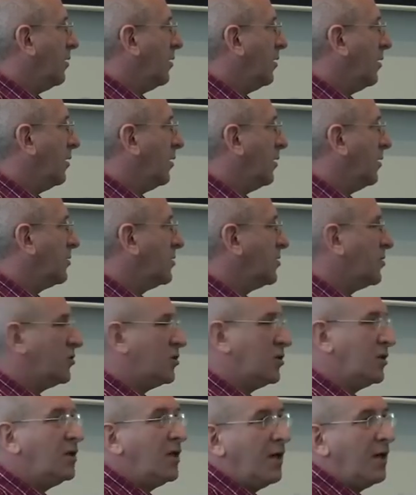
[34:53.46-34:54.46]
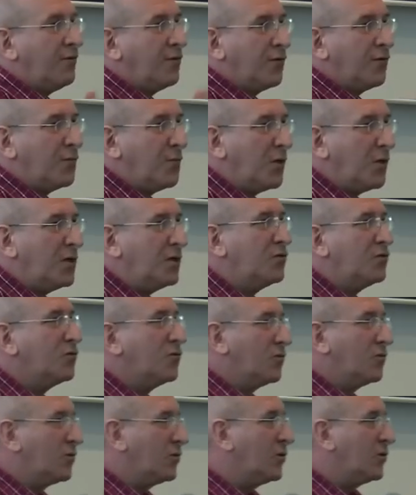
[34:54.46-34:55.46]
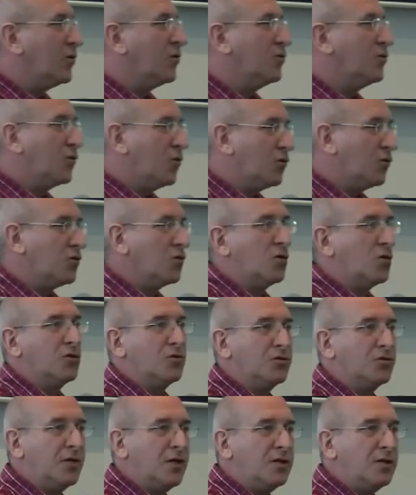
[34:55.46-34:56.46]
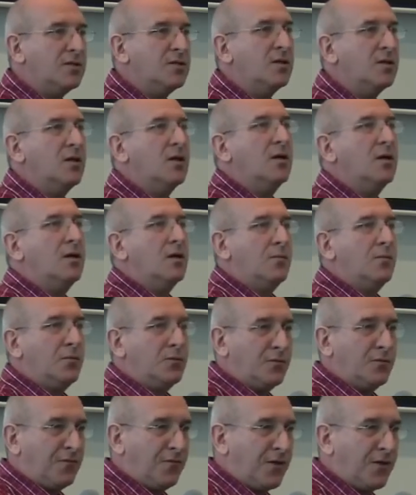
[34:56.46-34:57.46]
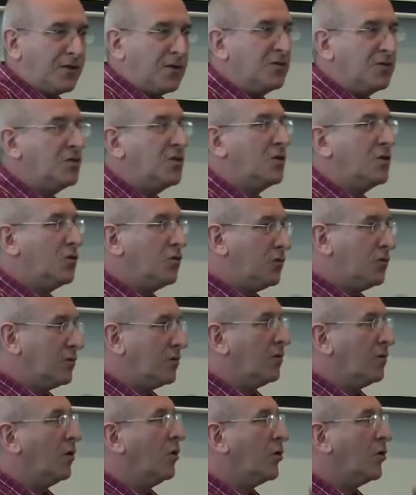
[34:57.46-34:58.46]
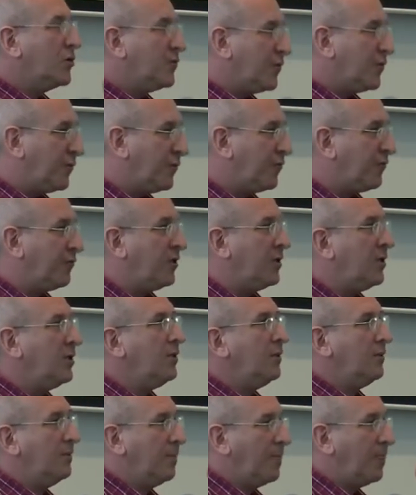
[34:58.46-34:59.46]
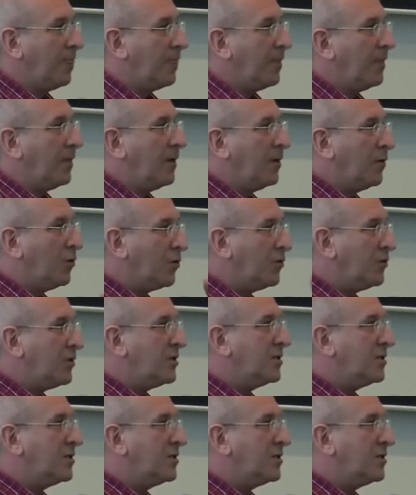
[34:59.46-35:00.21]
So she didn't have enough money to, you know, to go to all the hotels. But the fact that she could lodge for free in all